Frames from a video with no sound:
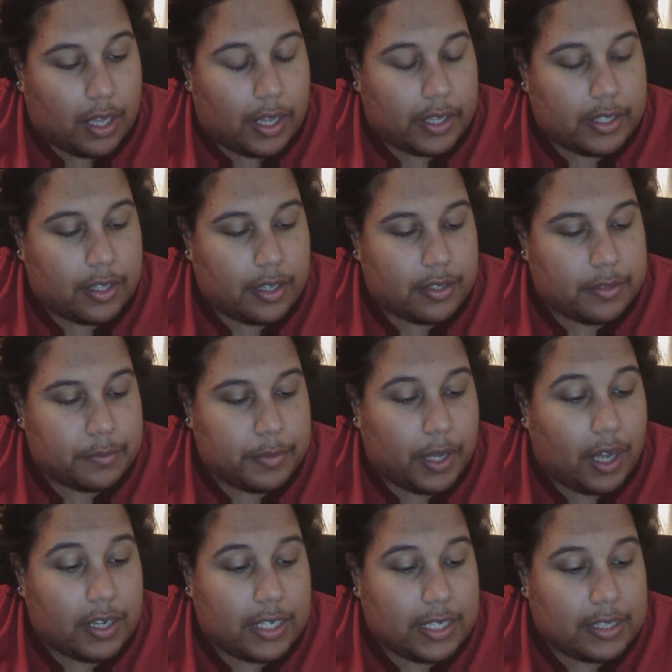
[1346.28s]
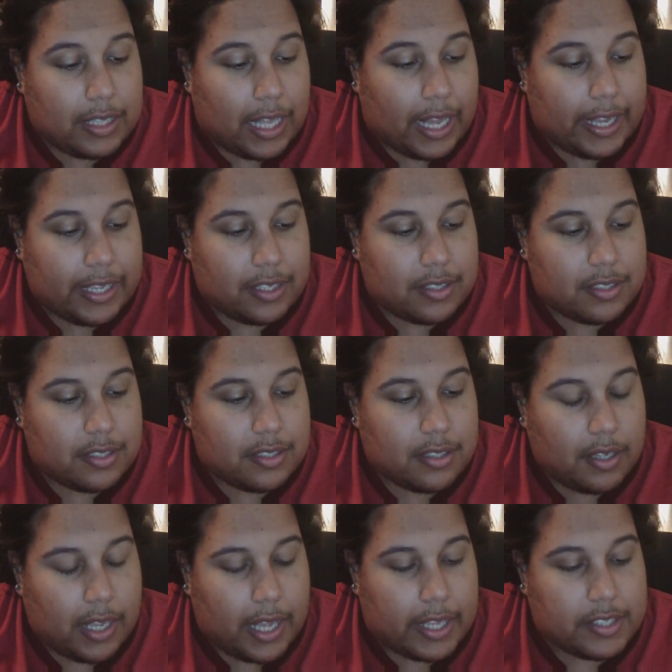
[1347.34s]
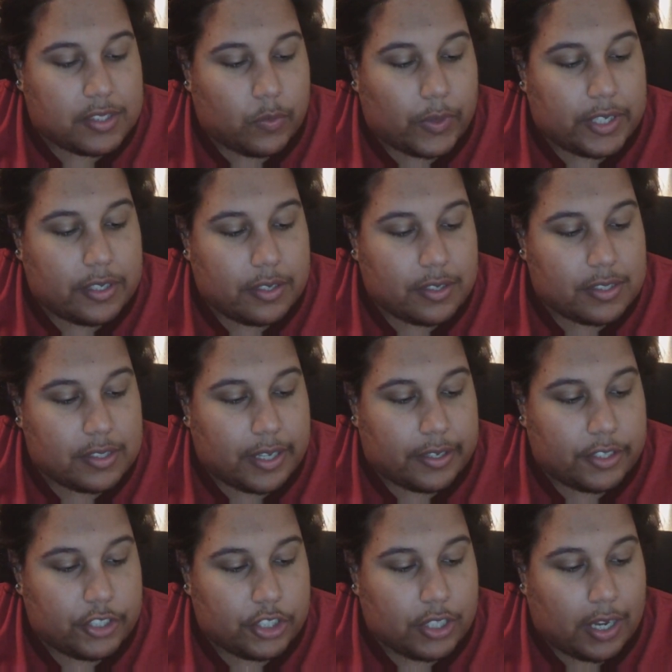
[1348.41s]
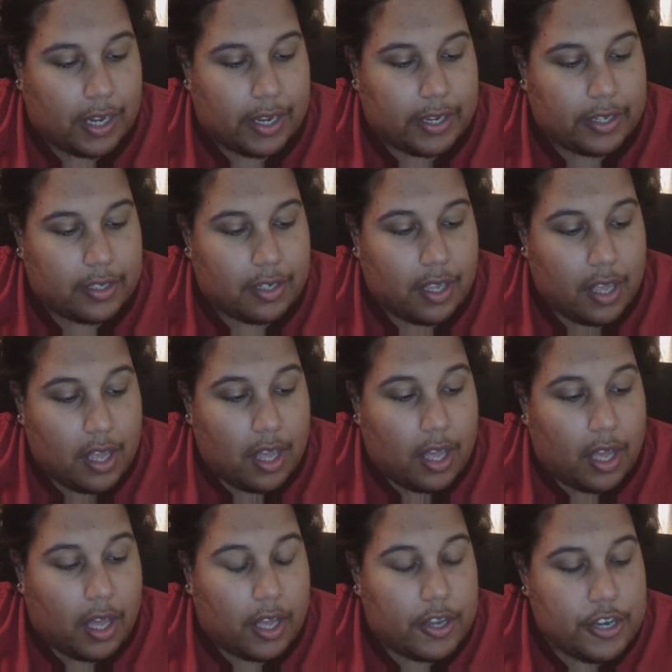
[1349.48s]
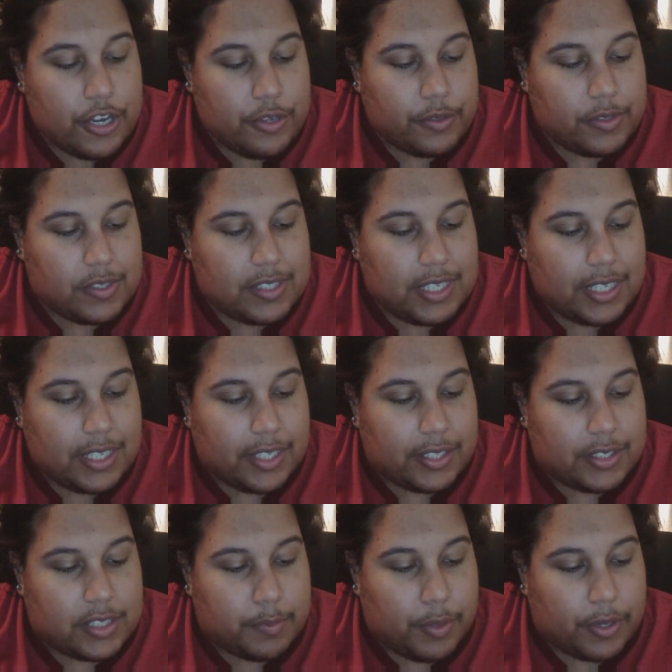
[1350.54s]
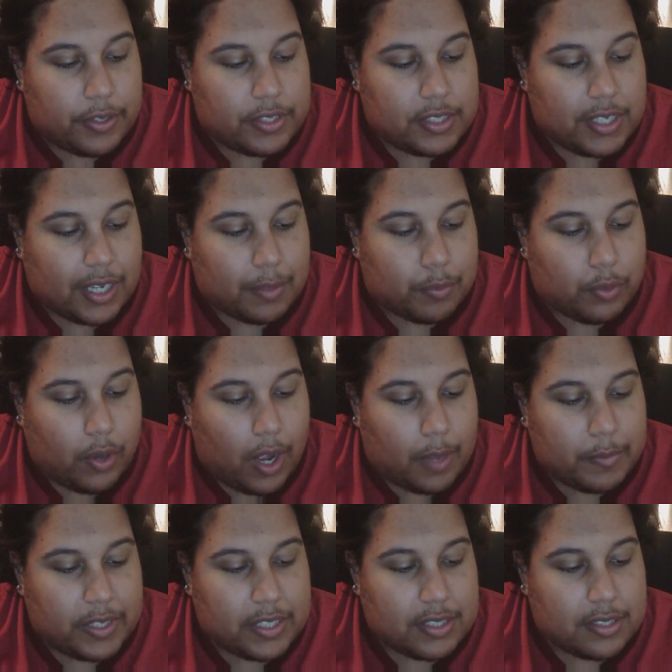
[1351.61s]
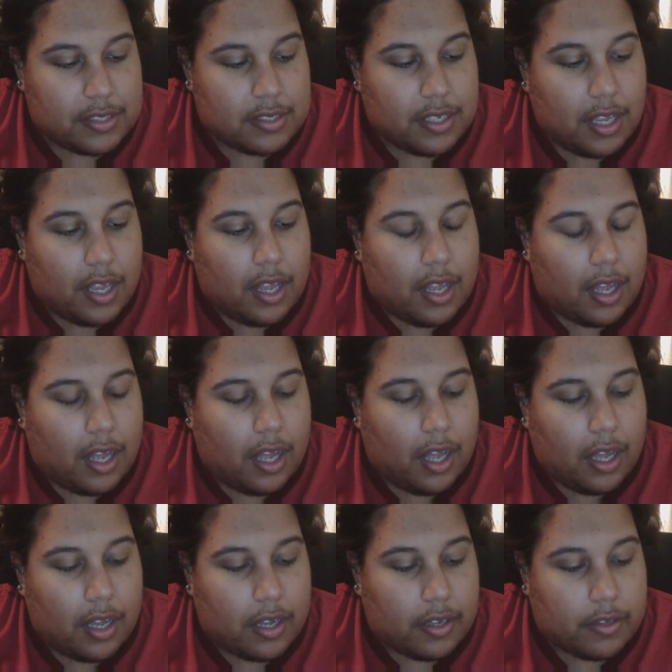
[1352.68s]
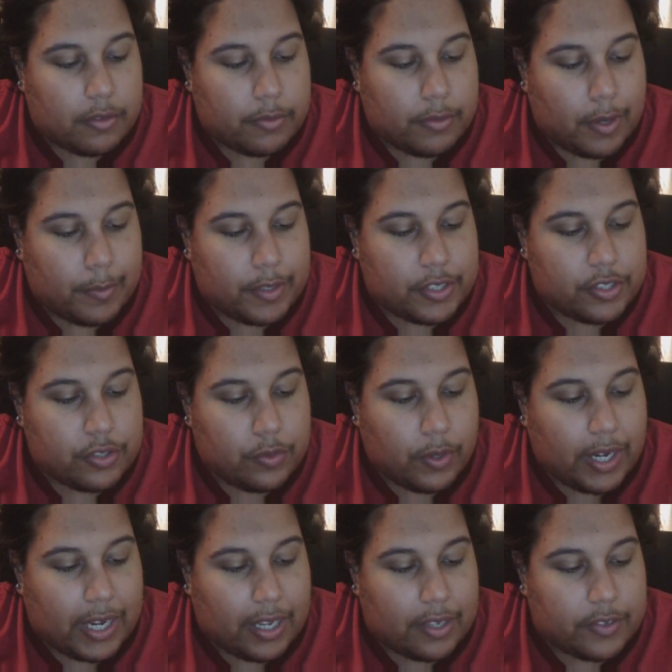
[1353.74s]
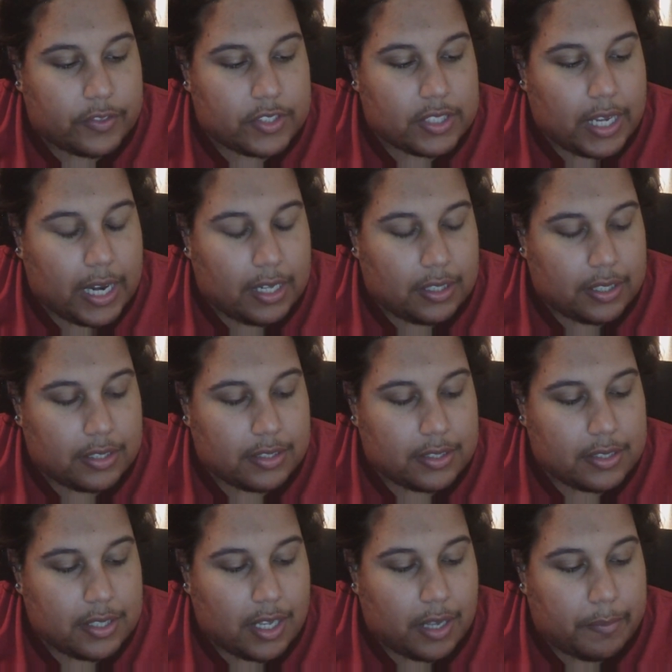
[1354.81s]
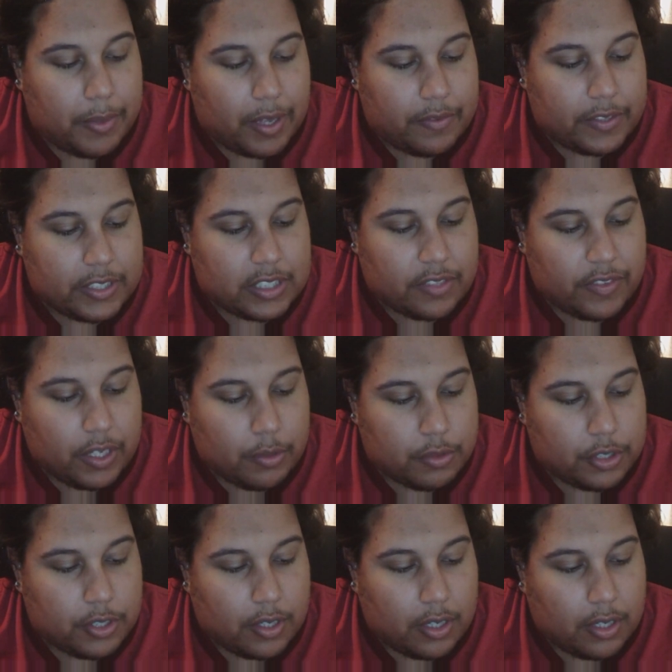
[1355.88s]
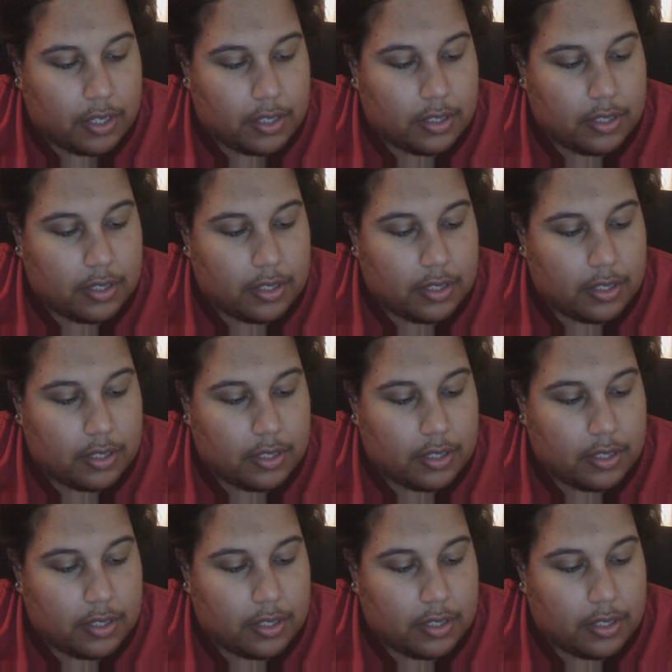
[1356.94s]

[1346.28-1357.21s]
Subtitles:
A young body light as winter sunshine, a new seed's bursting promise, hung from a string of silence above its future.